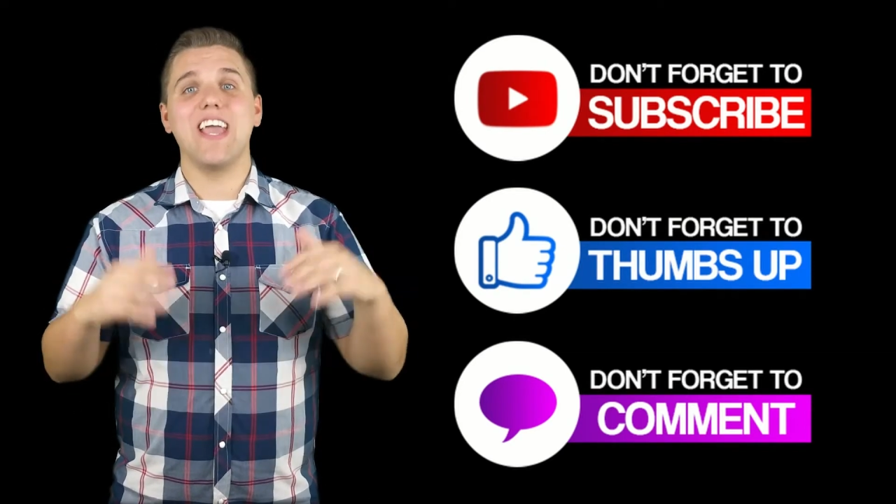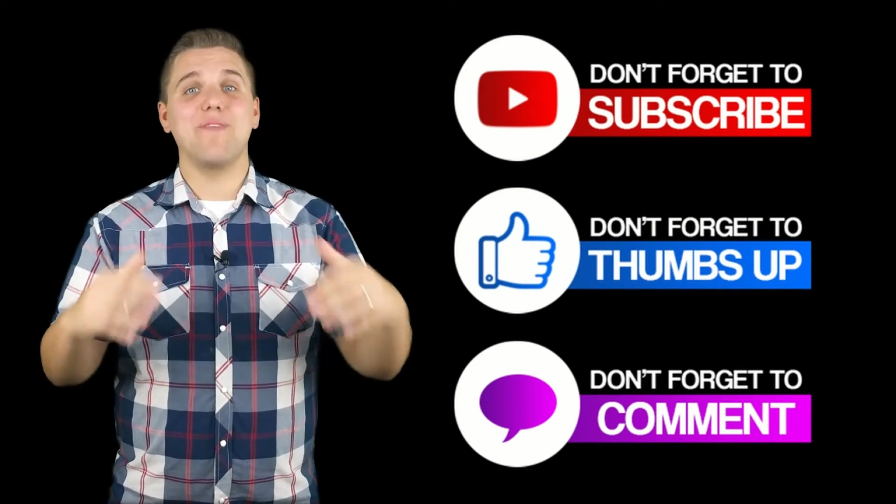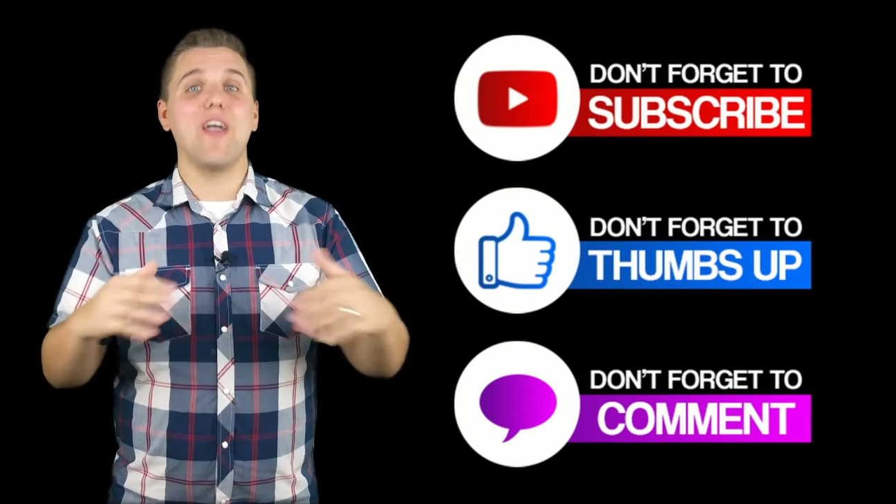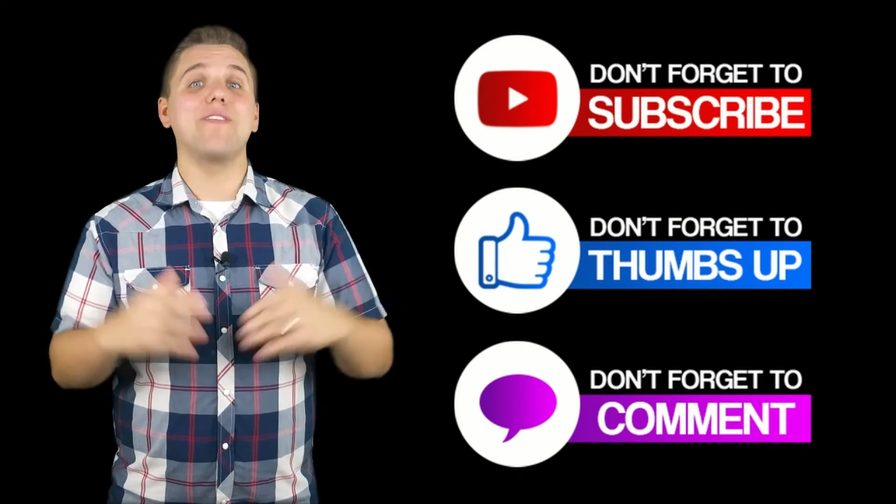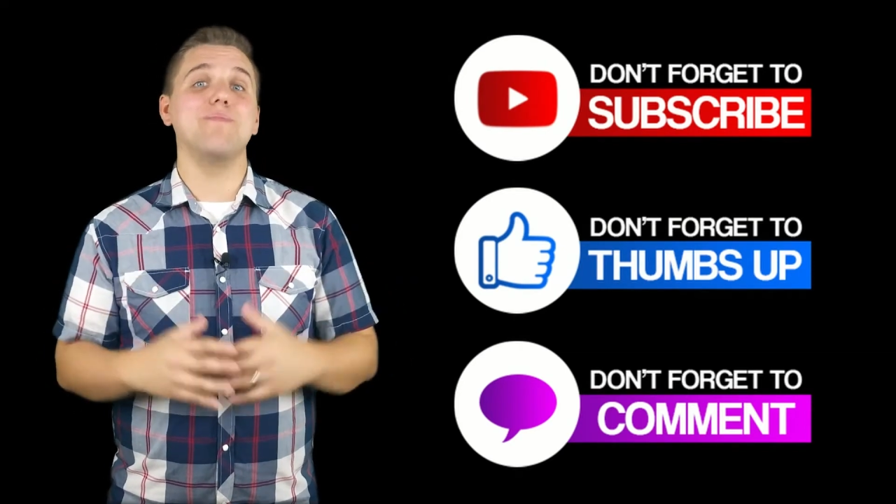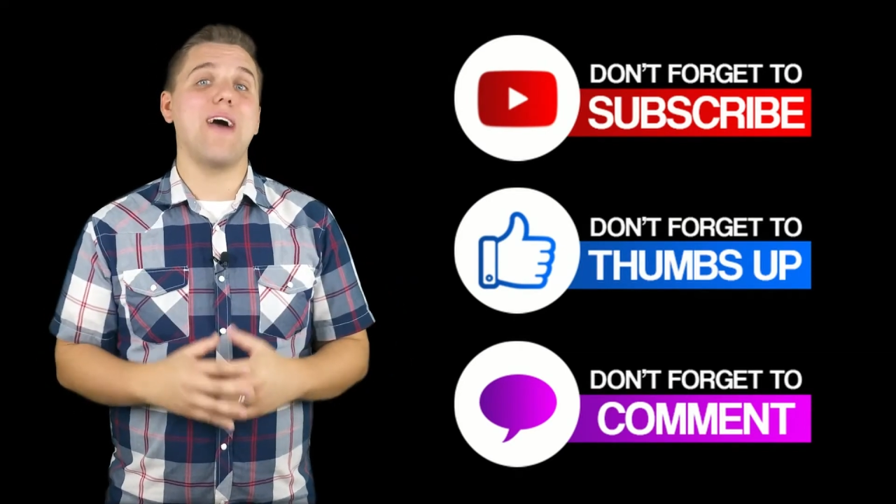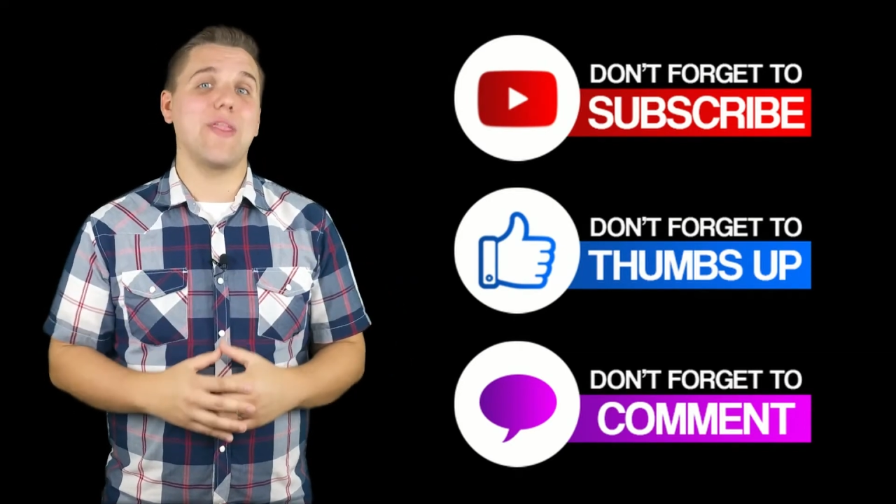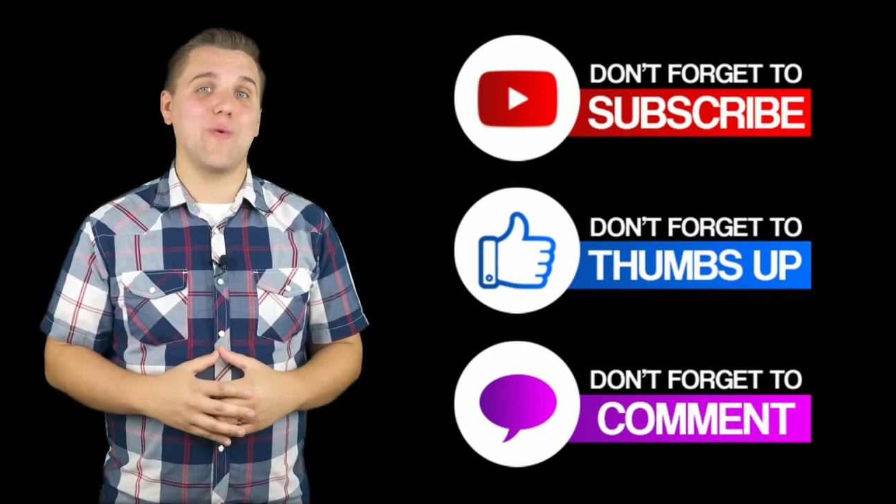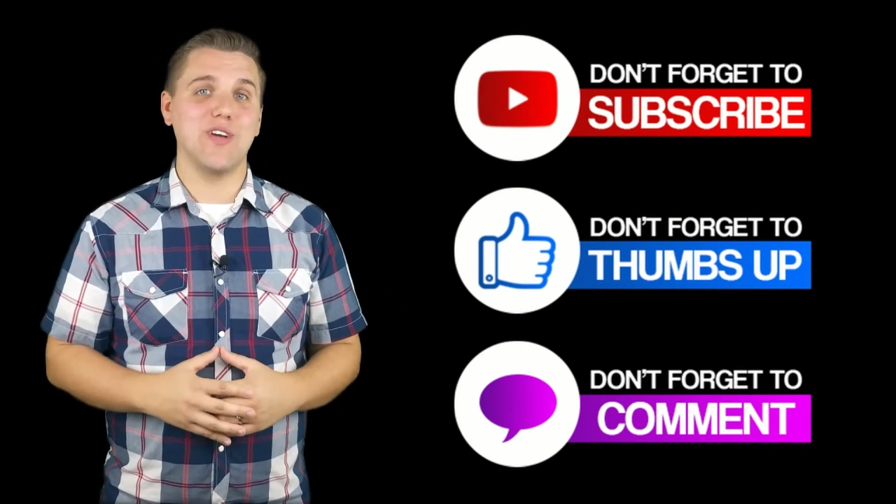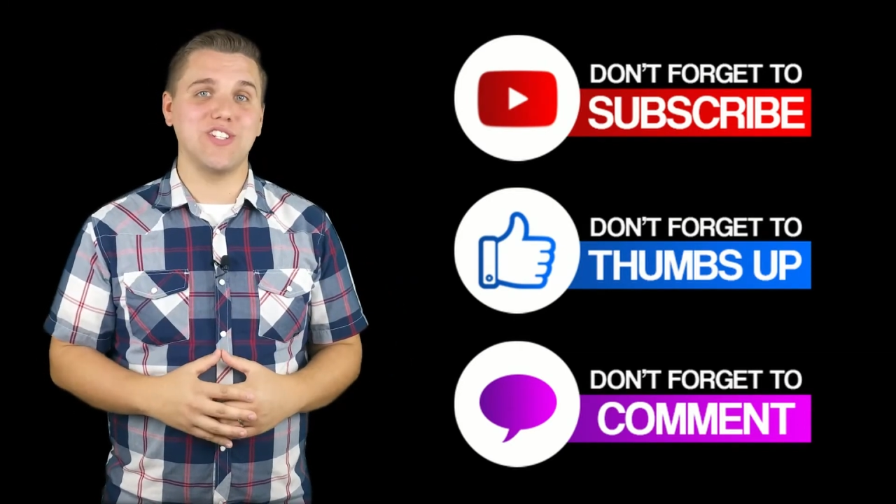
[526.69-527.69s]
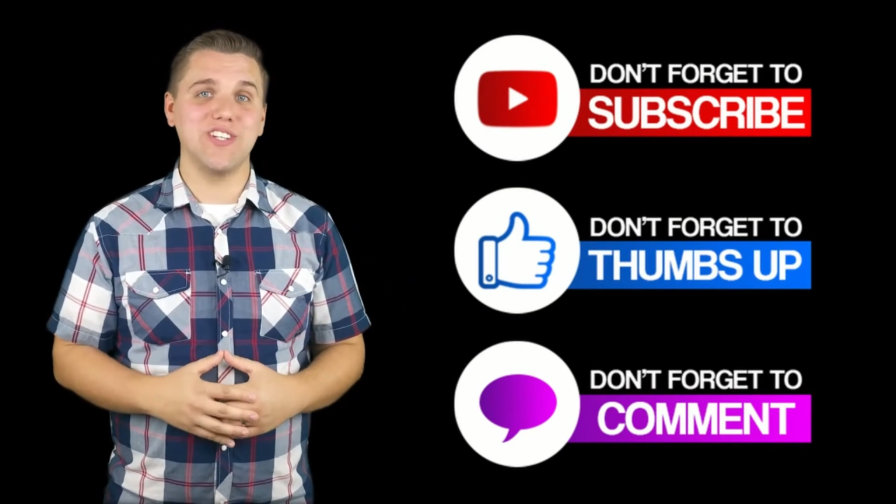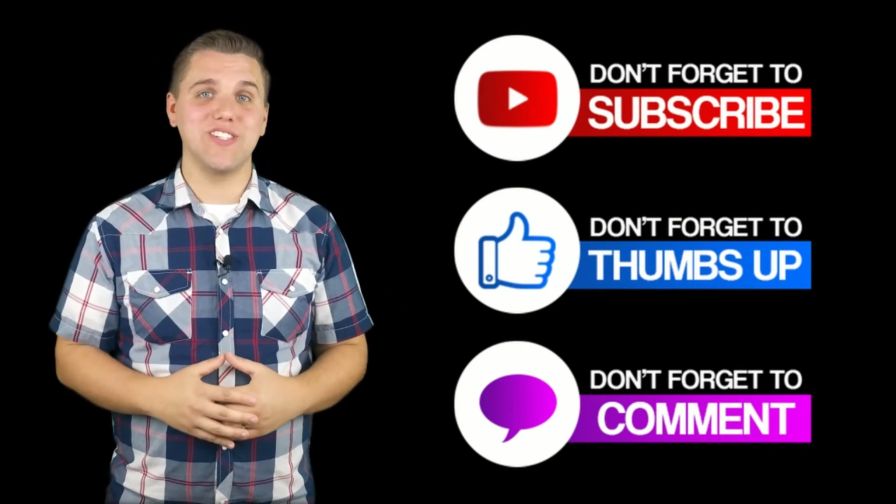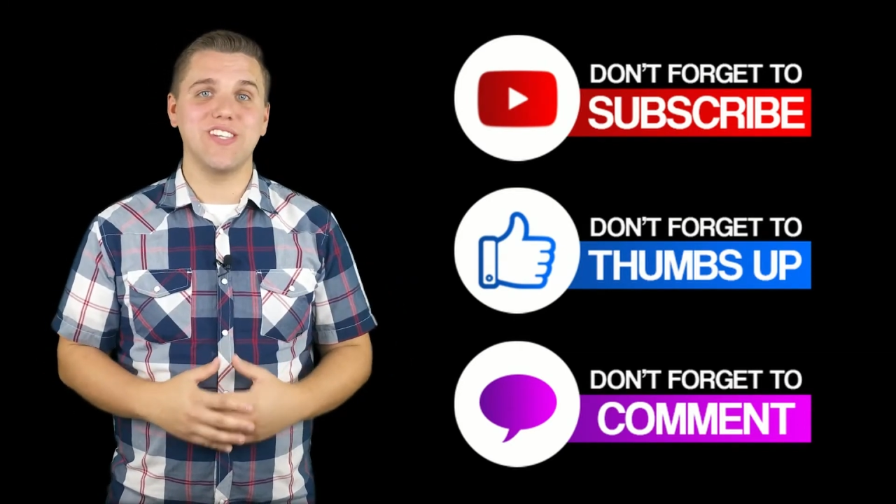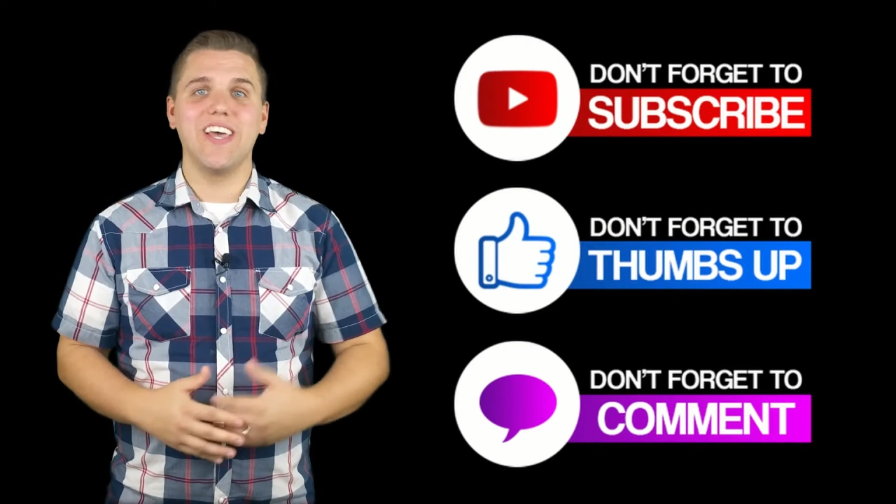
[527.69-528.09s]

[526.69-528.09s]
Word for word: if you have any math questions.